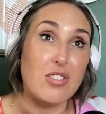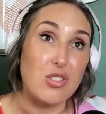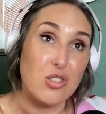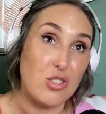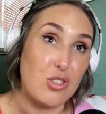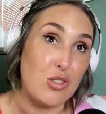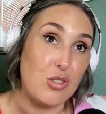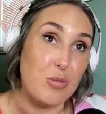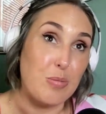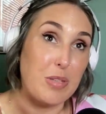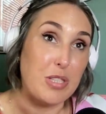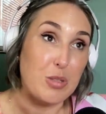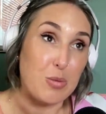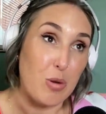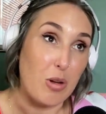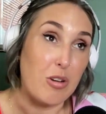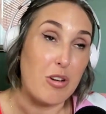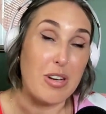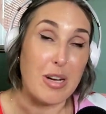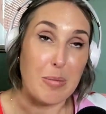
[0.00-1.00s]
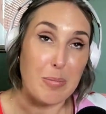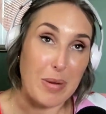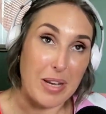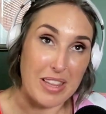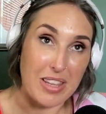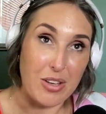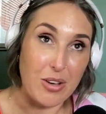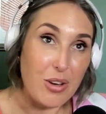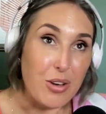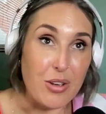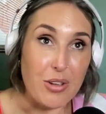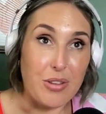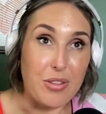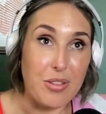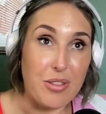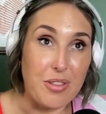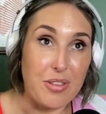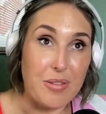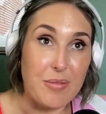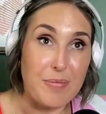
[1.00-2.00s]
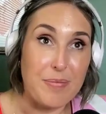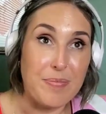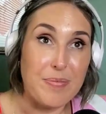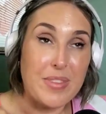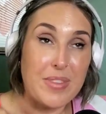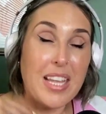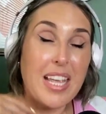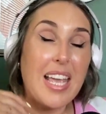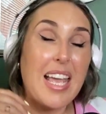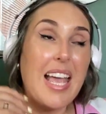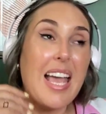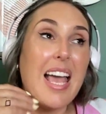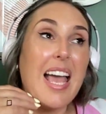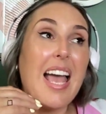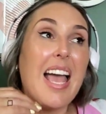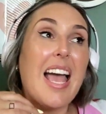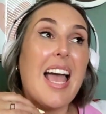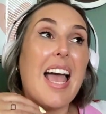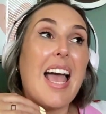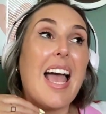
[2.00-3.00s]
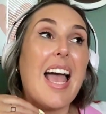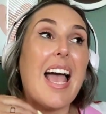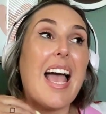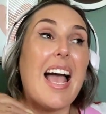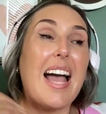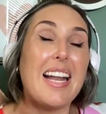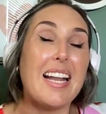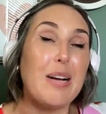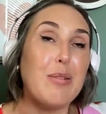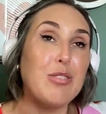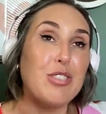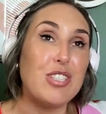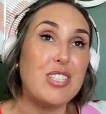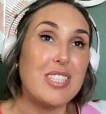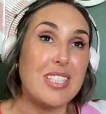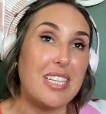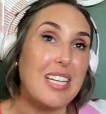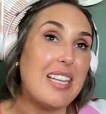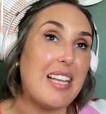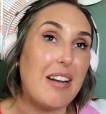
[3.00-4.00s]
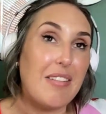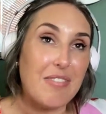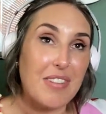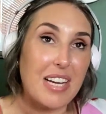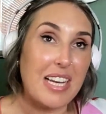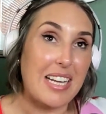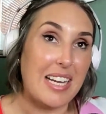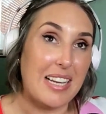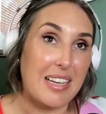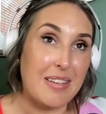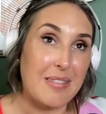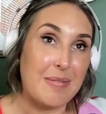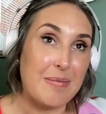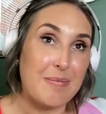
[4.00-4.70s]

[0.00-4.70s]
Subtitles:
to be swallowed up by the earth. And I would just sit in that feeling.